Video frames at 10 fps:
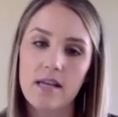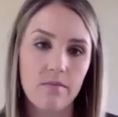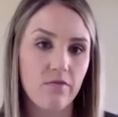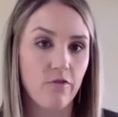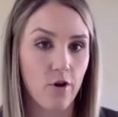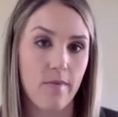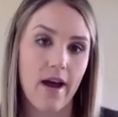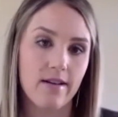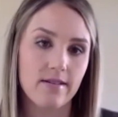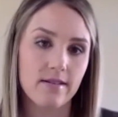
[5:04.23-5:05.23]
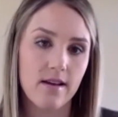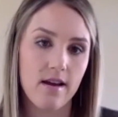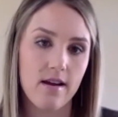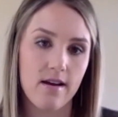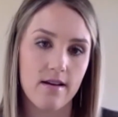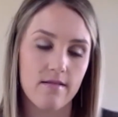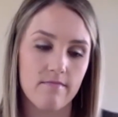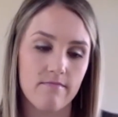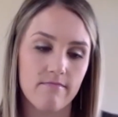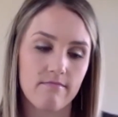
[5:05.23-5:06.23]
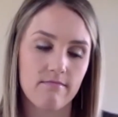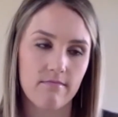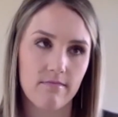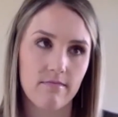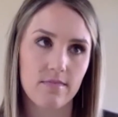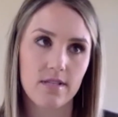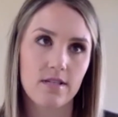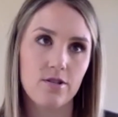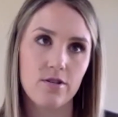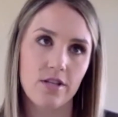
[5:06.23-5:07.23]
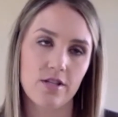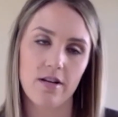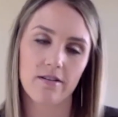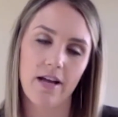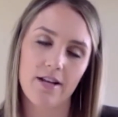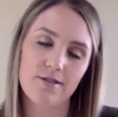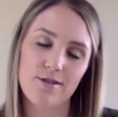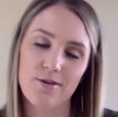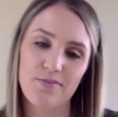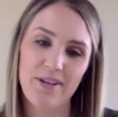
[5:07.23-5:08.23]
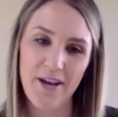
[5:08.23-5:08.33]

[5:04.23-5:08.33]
format to each of their clients. So yeah.